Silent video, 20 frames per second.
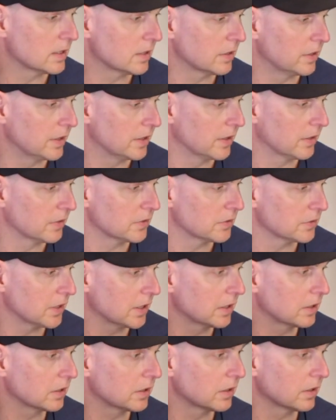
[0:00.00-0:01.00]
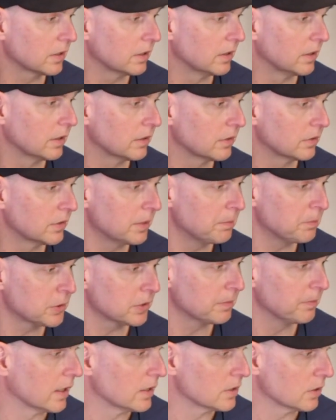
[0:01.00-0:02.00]
heat shrink
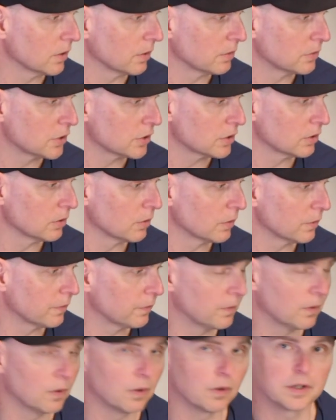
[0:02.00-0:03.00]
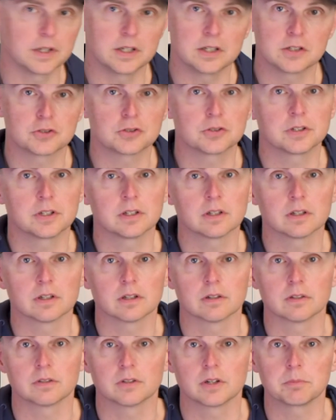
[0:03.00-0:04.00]
grips. So just look for heat
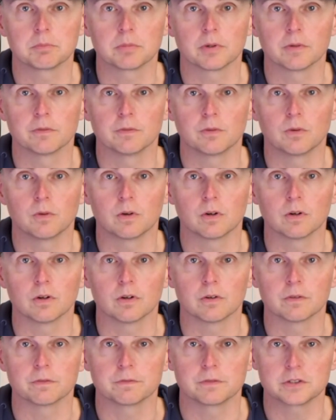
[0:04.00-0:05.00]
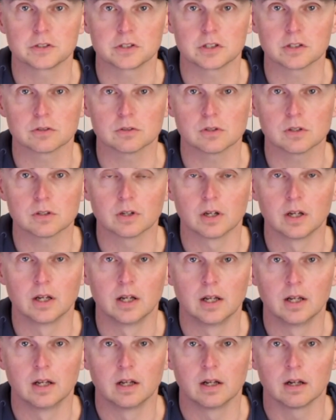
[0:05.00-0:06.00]
shrink grip for a fishing rod.
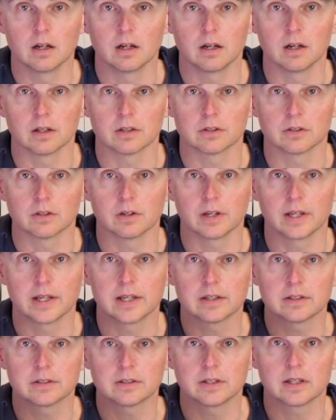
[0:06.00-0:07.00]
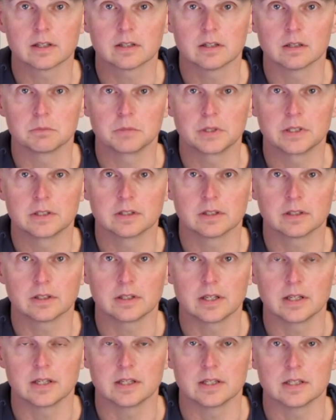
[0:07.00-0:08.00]
The length they come in
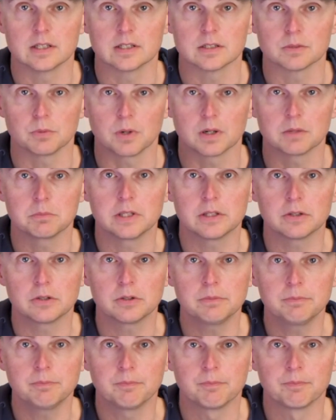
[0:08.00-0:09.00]
is 1 meter